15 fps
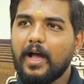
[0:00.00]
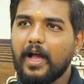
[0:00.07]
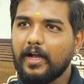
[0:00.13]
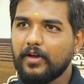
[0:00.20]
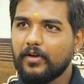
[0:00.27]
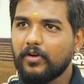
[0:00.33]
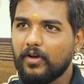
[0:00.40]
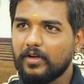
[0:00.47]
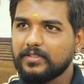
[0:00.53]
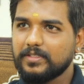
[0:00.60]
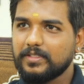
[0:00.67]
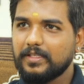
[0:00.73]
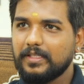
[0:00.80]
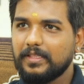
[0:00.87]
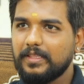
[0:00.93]

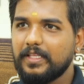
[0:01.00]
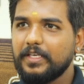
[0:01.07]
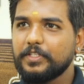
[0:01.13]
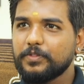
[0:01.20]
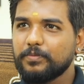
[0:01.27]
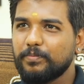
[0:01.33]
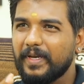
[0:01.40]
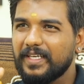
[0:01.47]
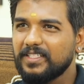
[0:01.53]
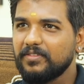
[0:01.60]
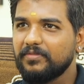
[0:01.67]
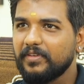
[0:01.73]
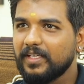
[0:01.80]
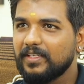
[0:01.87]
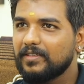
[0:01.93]
across the
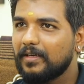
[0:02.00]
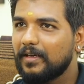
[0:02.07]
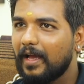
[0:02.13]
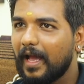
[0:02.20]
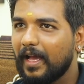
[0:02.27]
specific